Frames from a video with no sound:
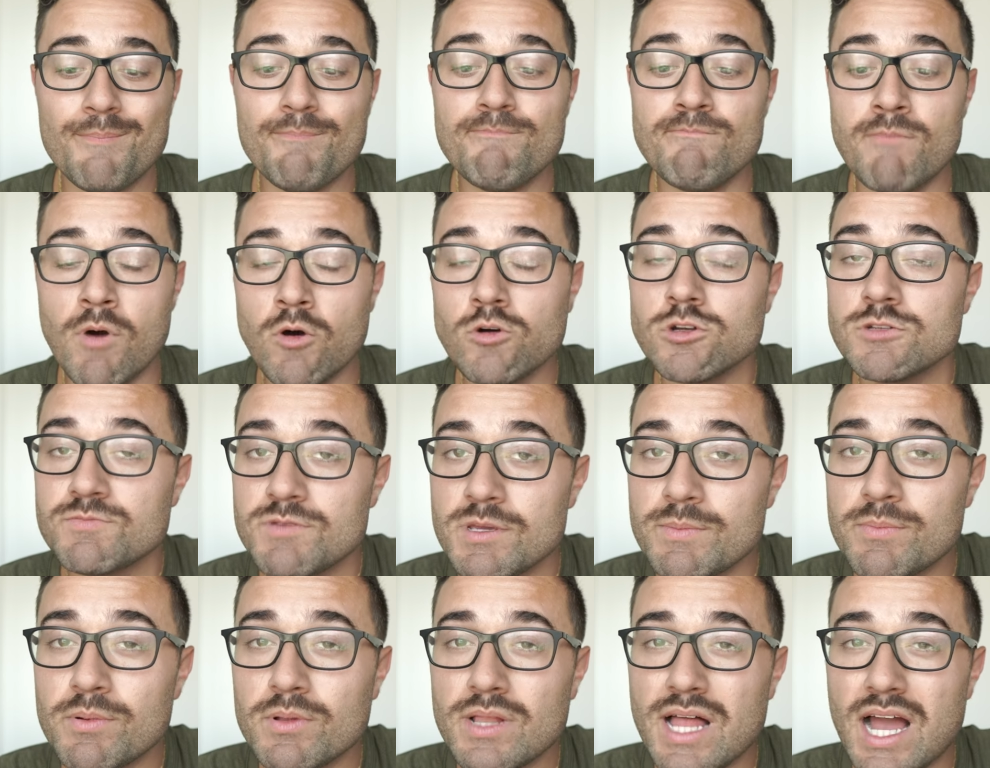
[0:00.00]
Most
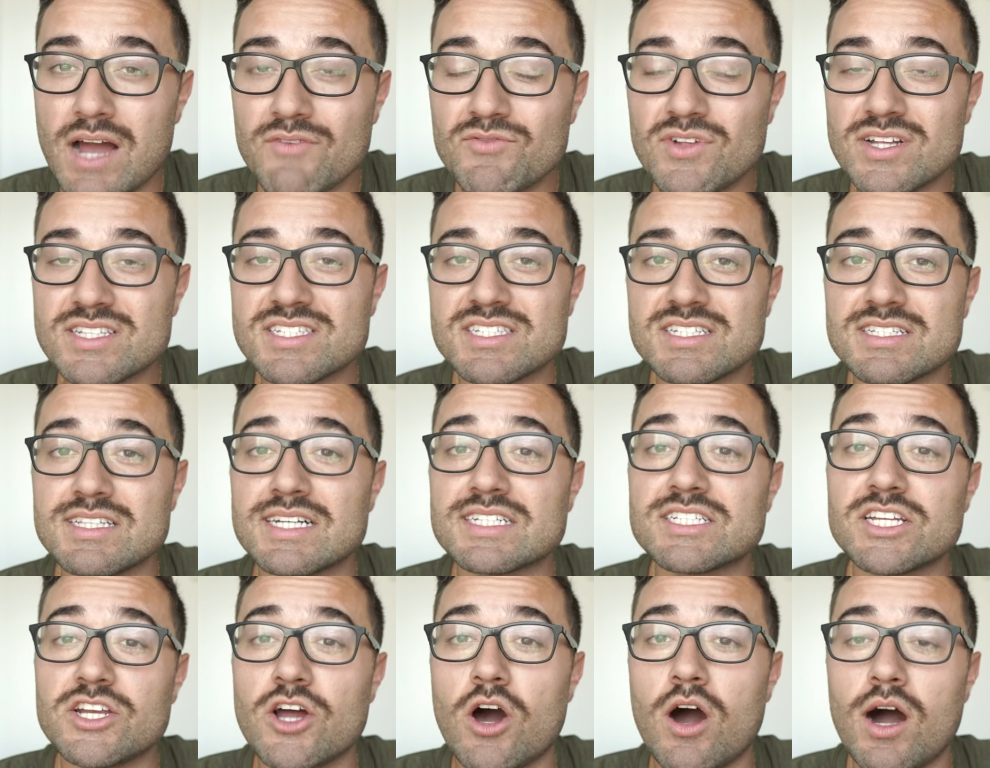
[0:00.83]
people have that
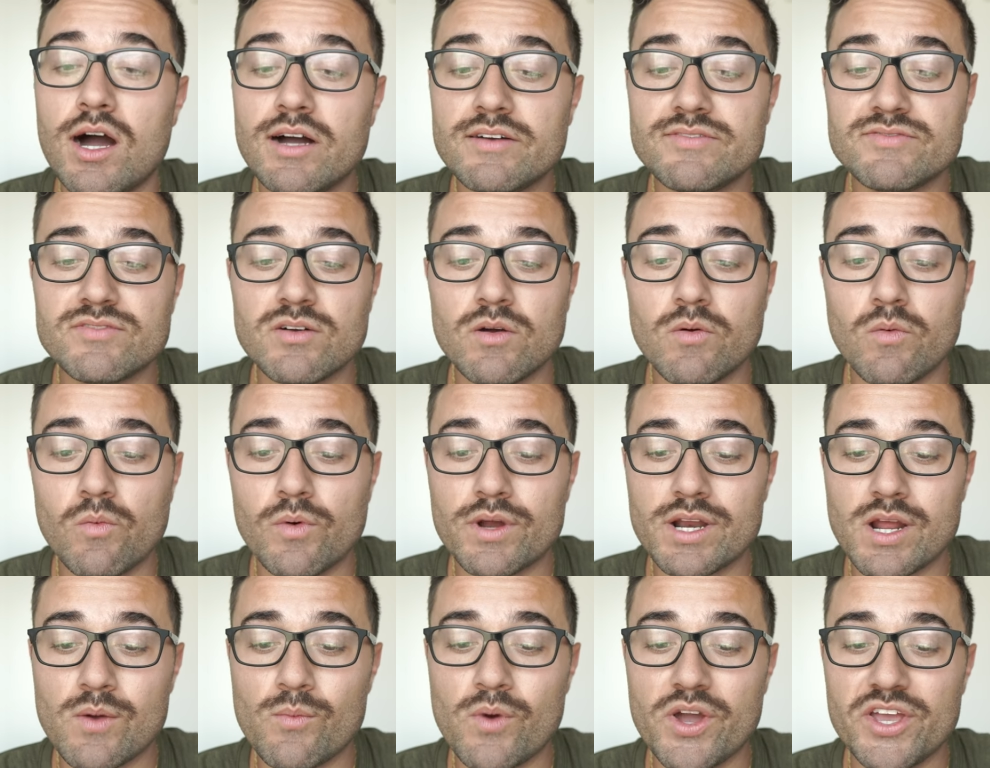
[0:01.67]
selected off.
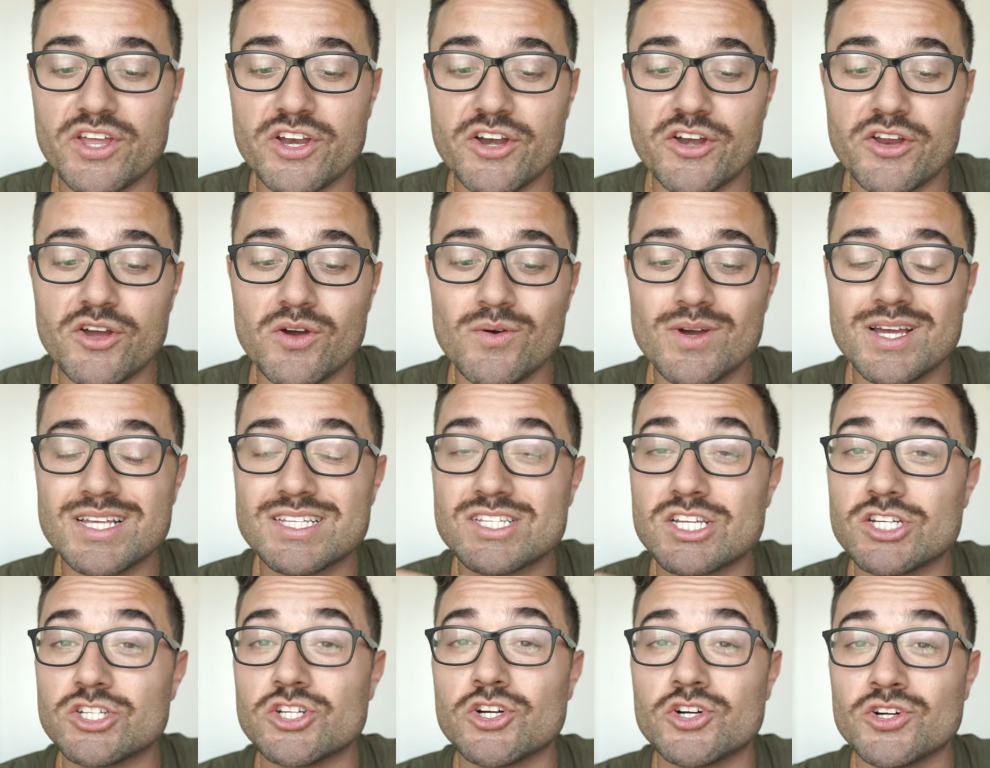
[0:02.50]
What I want you to do
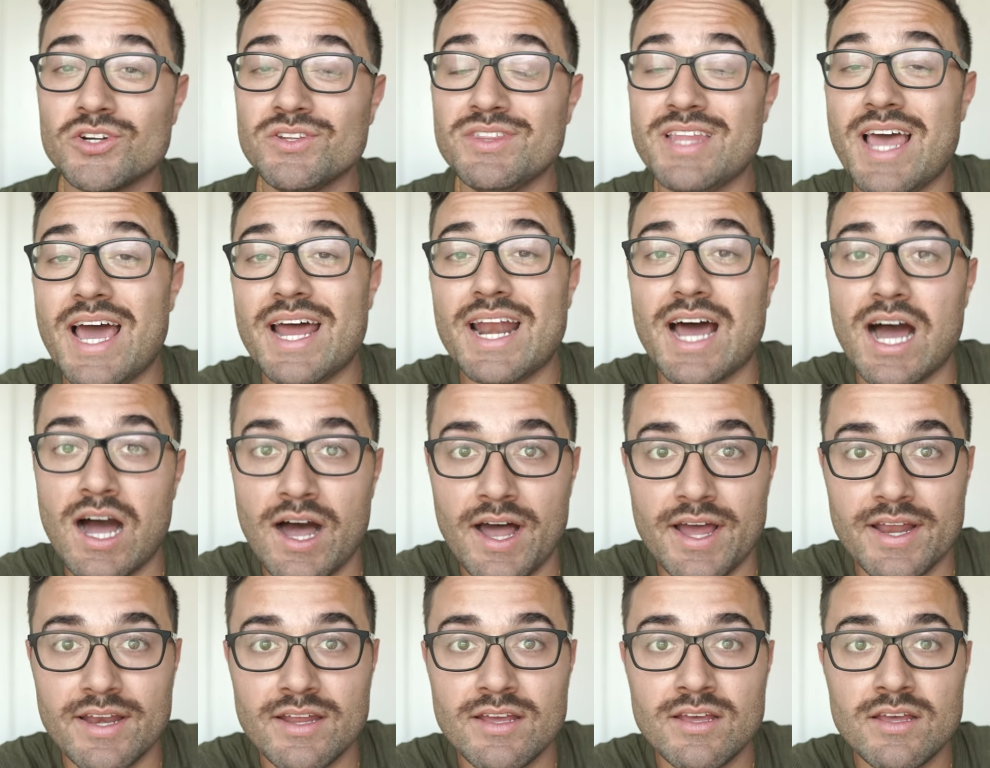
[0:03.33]
is to turn that
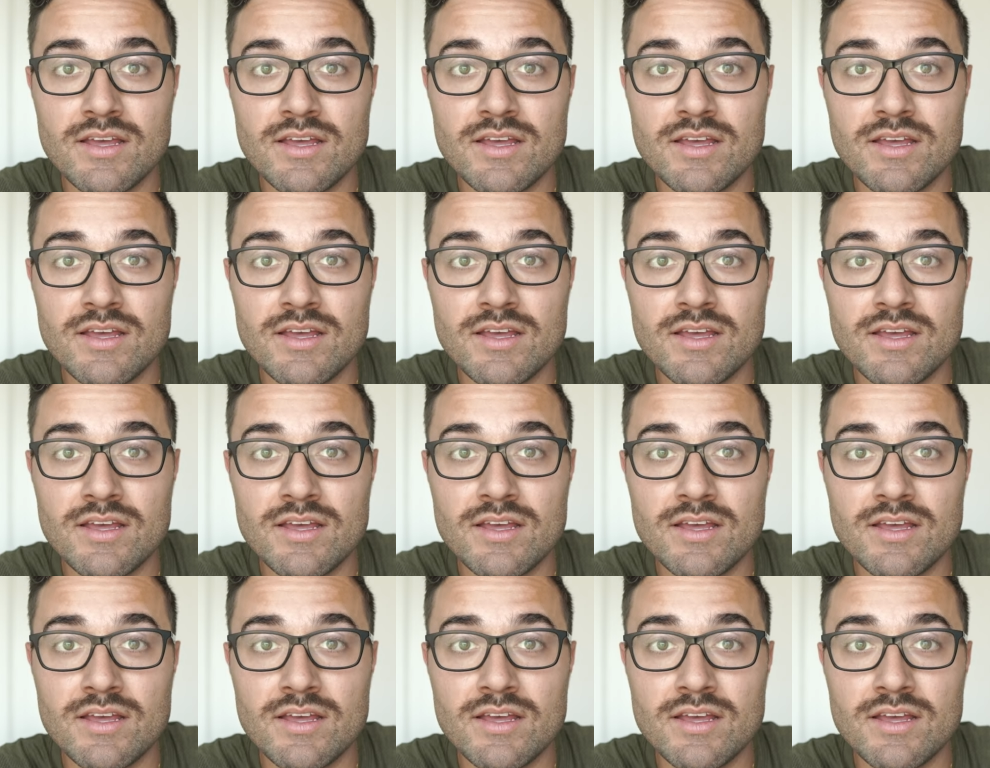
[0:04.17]
on.